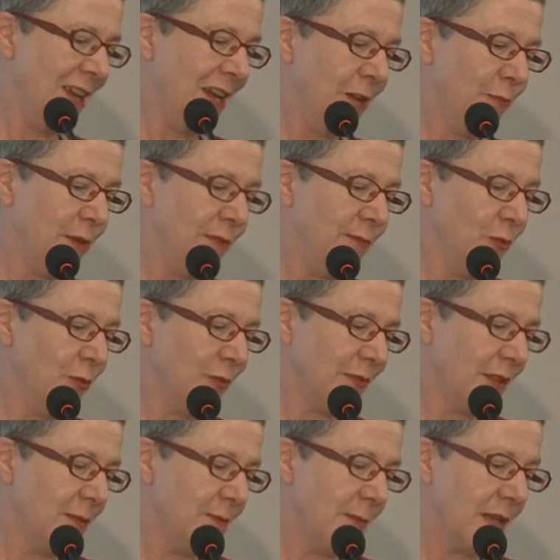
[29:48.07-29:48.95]
We've
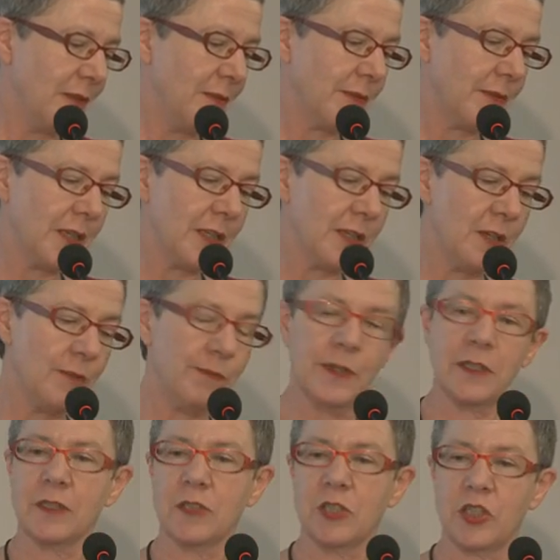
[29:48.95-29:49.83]
also made
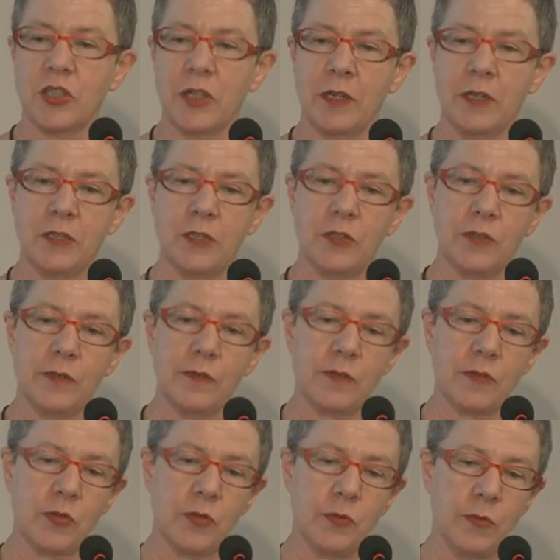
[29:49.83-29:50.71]
significant changes
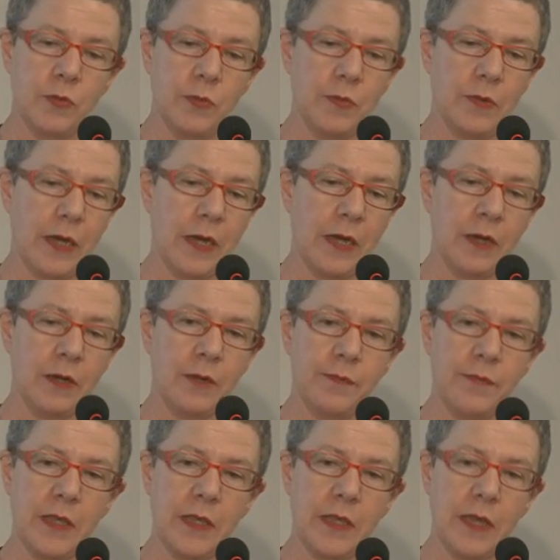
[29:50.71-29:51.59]
to
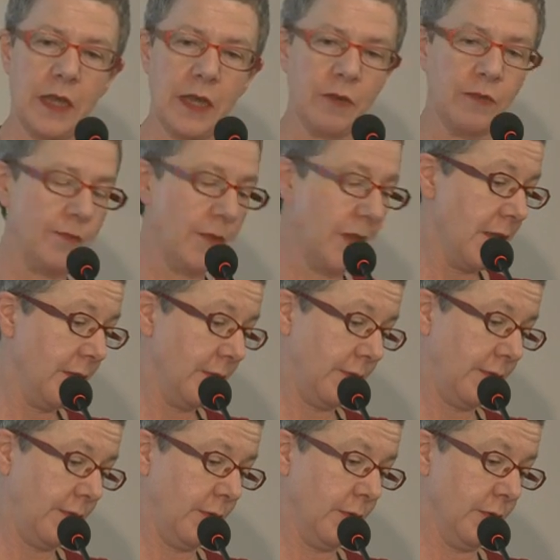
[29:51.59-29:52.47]
the advanced
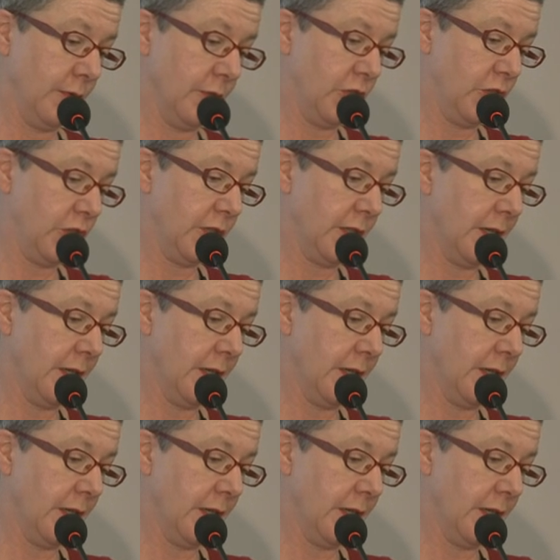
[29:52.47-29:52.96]
search